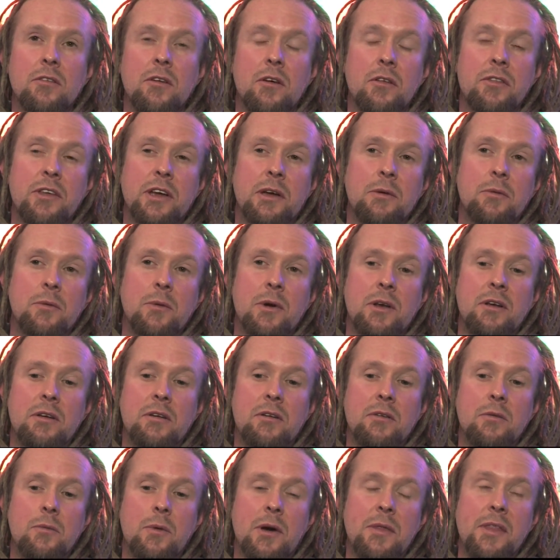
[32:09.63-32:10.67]
I think
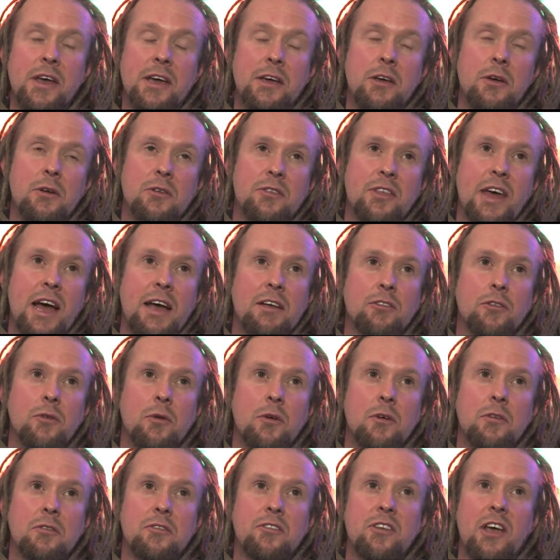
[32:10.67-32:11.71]
when when they use that
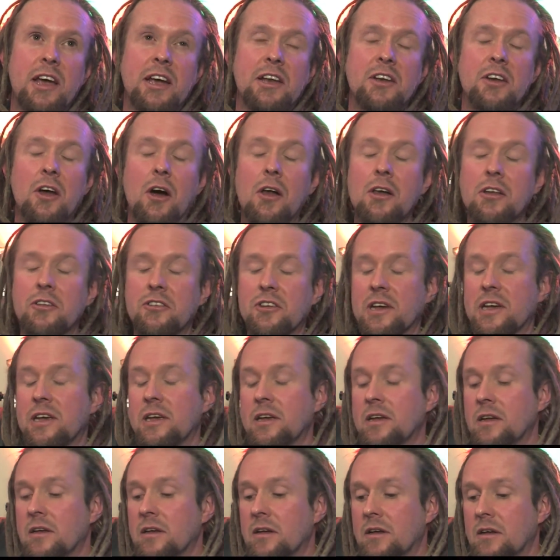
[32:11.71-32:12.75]
sort of
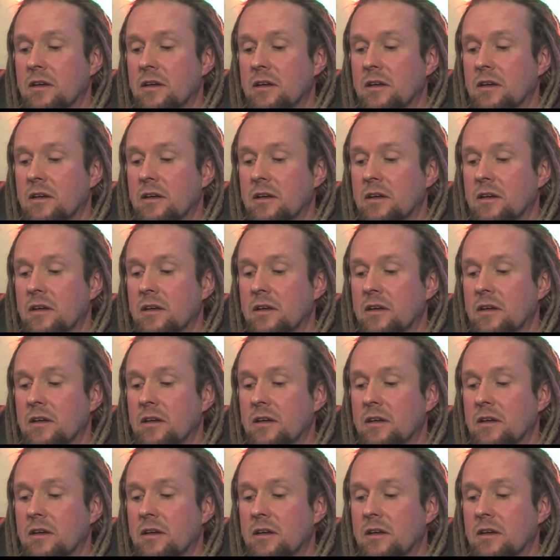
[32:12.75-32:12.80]
technology,